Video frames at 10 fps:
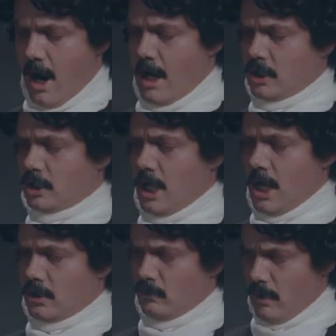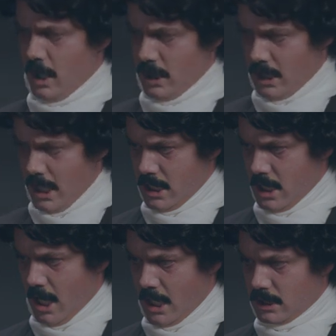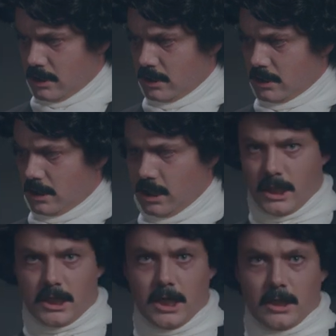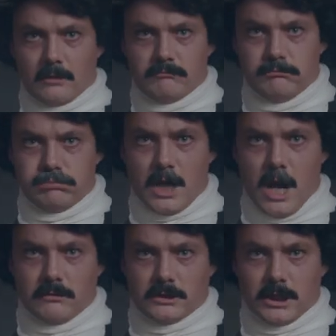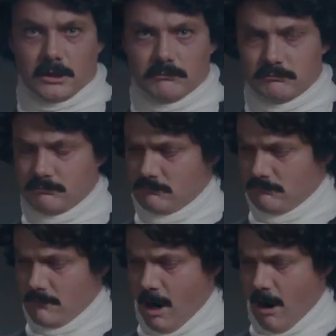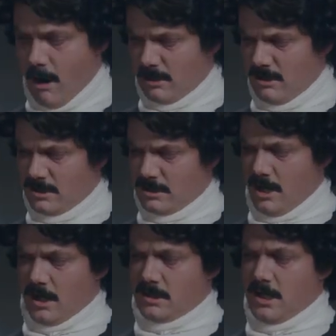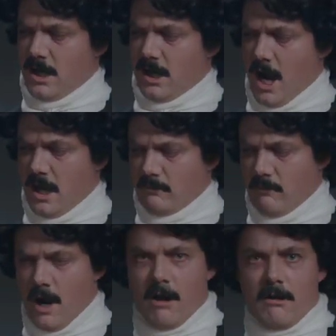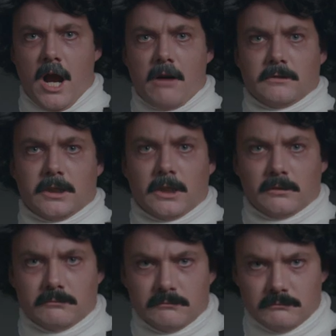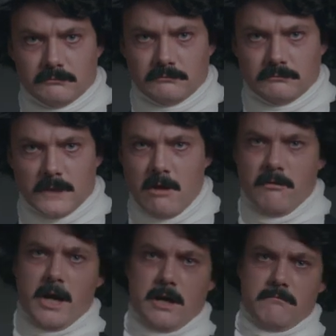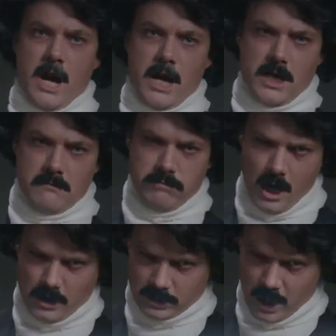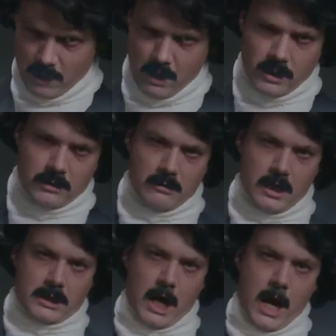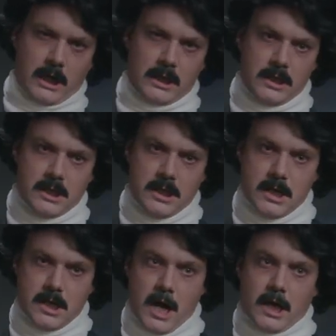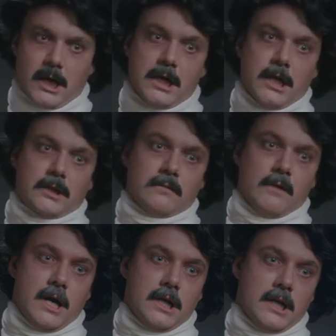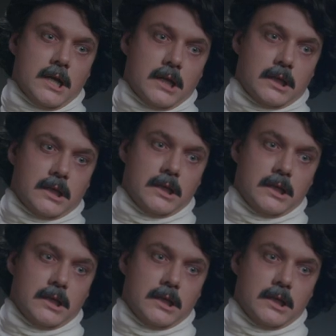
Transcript: I sat one late night, clicking, browsing, architecting, and warehousing. When my inbox came under attack, I clicked one link,